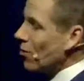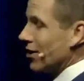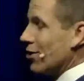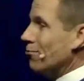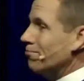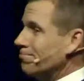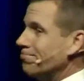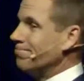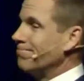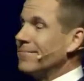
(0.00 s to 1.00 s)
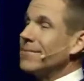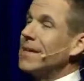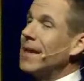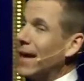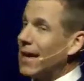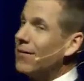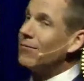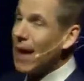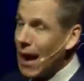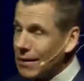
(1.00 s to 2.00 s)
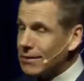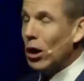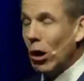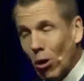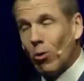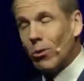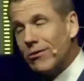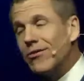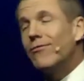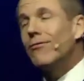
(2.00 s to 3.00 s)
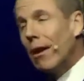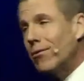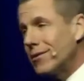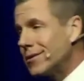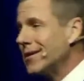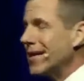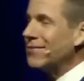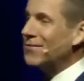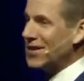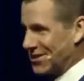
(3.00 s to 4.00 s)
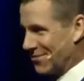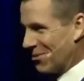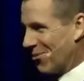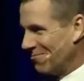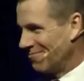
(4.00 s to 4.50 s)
with you that I have not always felt invincible.